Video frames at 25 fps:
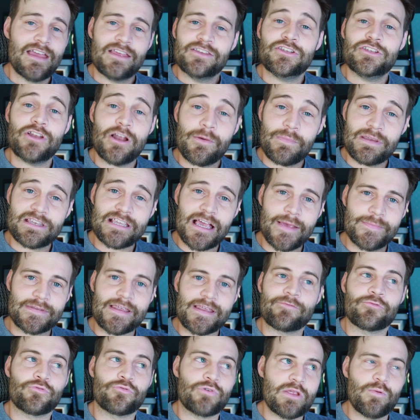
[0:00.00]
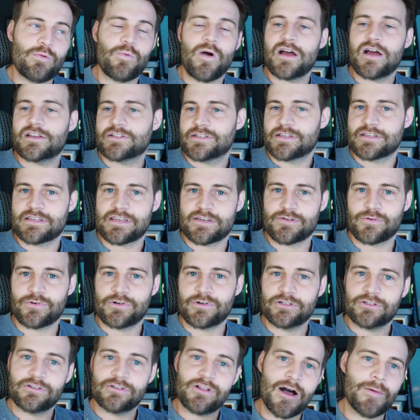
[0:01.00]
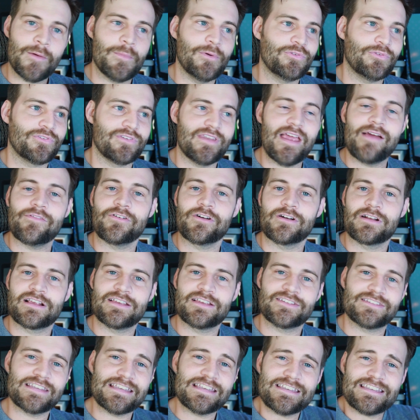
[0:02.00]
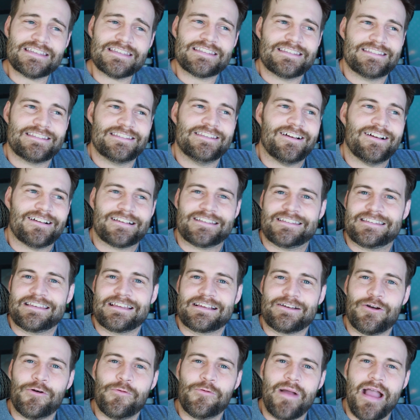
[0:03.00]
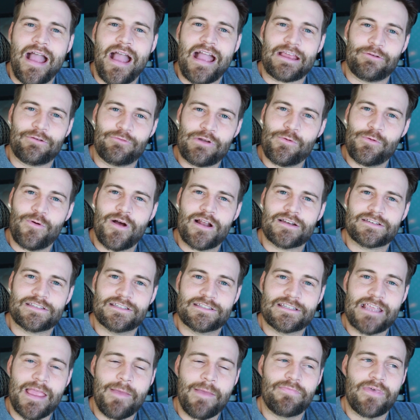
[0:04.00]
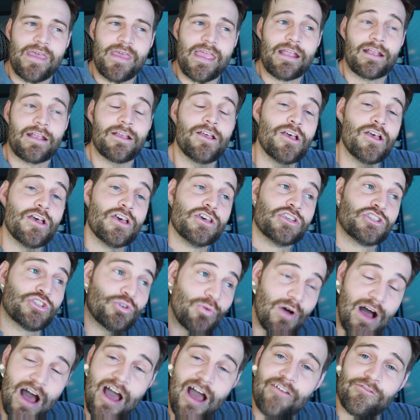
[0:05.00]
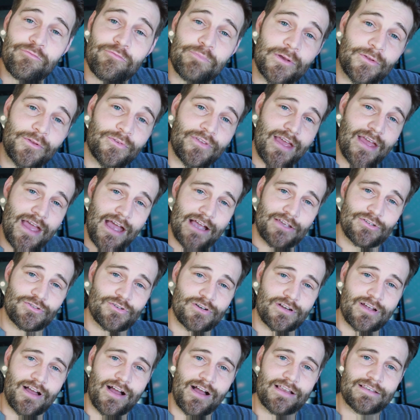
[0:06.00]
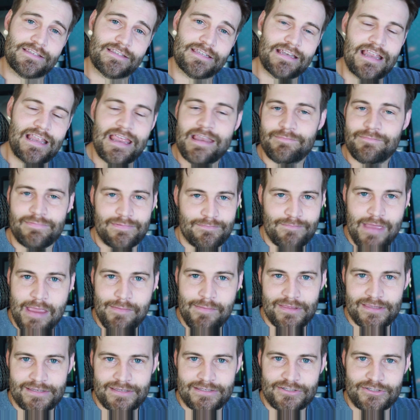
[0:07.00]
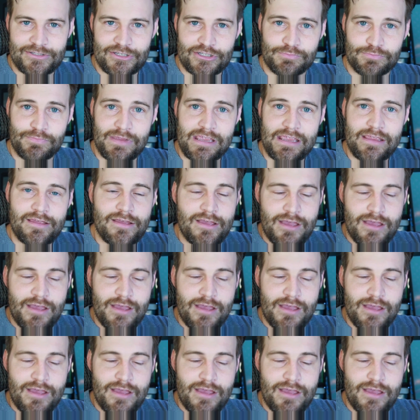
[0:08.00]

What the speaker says: You know how many times I've rewatched a tutorial? Almost never, because it just sucks to go back and rewatch the same thing. So I've built extra content, and maybe this is just me,